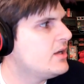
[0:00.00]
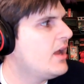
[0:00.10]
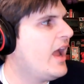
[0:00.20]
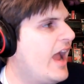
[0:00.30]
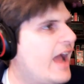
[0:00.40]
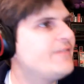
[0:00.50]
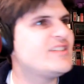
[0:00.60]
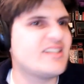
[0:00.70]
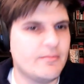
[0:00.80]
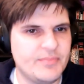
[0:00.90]
have
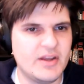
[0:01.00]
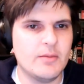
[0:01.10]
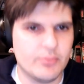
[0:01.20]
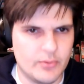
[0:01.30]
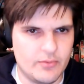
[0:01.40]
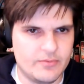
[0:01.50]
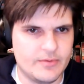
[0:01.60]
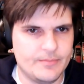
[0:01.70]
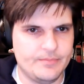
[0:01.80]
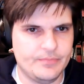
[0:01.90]
something to prove.
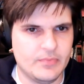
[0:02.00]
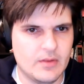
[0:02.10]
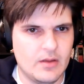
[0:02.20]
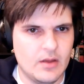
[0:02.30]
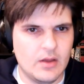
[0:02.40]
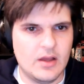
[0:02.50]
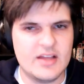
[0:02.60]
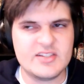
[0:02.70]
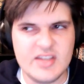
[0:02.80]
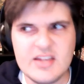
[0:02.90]
A
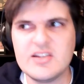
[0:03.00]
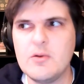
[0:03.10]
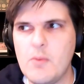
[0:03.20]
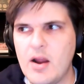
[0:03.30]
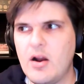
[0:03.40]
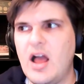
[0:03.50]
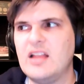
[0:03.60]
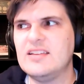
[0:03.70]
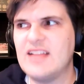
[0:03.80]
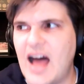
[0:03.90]
season where a
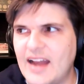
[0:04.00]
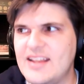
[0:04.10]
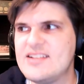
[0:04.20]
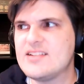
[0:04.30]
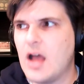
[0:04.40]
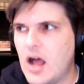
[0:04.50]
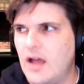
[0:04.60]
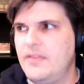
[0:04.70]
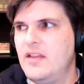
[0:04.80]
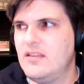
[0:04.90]
lot is
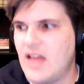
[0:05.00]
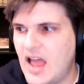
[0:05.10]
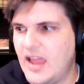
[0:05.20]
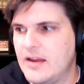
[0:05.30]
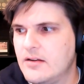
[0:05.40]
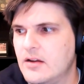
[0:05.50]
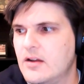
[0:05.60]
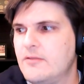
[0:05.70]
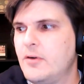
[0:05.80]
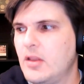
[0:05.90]
on the line
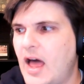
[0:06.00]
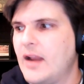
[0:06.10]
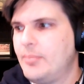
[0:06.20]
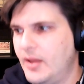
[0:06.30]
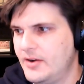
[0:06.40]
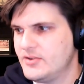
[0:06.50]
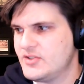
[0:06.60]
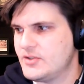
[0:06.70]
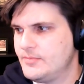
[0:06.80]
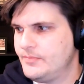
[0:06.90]
for a lot of
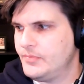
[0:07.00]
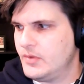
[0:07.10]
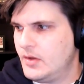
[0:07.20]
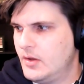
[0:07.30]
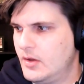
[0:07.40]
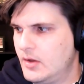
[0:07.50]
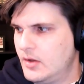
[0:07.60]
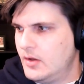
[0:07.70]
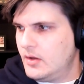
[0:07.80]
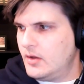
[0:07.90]
players.
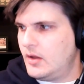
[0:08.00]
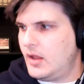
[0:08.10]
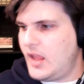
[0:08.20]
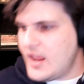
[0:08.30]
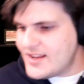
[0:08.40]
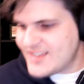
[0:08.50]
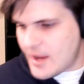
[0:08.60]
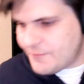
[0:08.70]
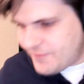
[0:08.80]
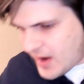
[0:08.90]
It is a
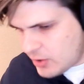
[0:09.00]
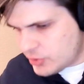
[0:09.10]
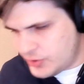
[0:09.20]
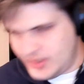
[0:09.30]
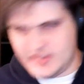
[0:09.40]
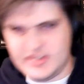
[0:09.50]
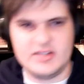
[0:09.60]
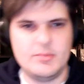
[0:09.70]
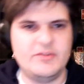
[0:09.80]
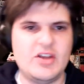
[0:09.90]
fair
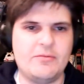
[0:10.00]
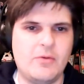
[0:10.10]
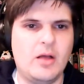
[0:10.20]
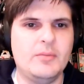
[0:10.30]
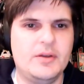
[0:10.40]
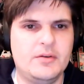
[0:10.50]
criticism of Jeff Weltman